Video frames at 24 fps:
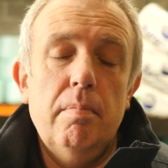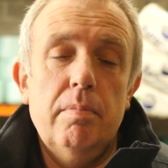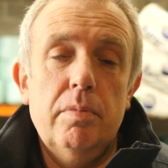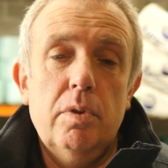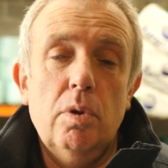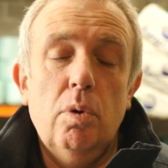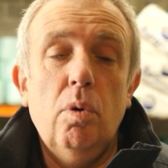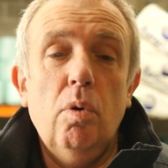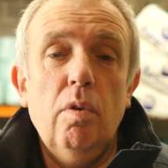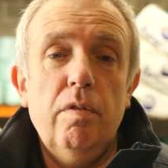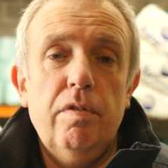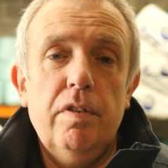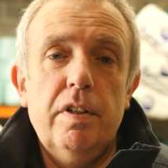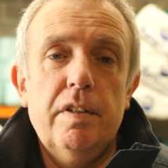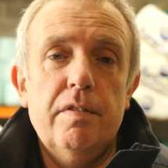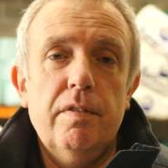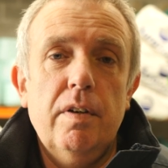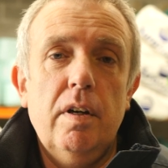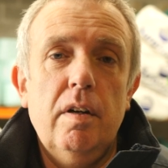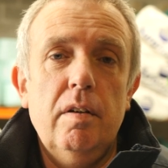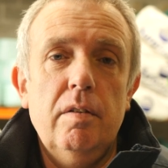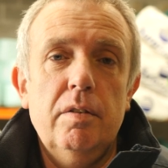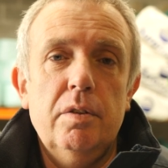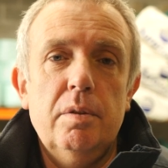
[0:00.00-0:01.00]
the whole fleet
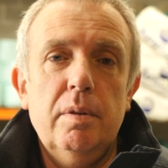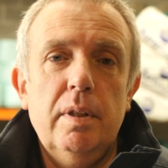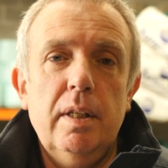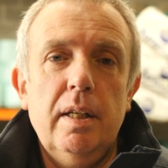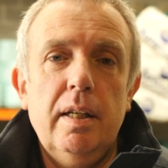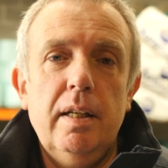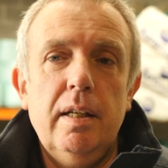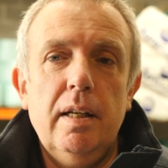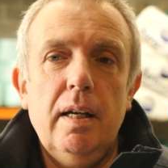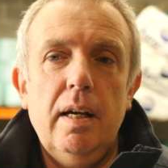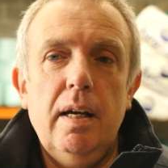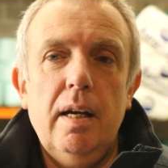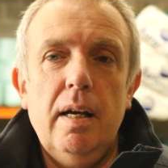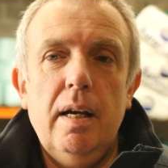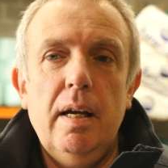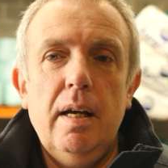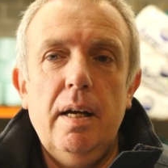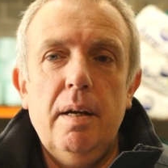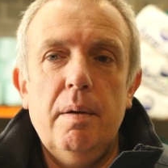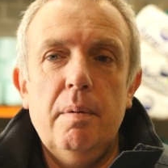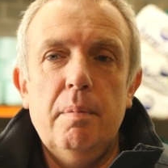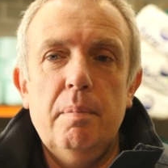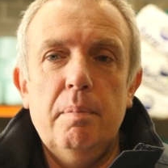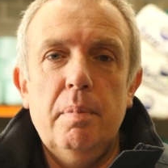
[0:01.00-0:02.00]
of Ireland really,
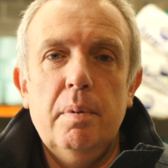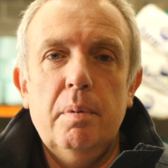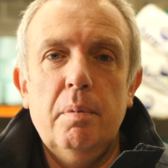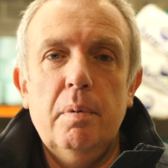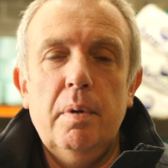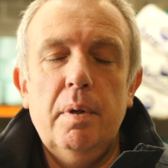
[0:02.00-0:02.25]
uh, but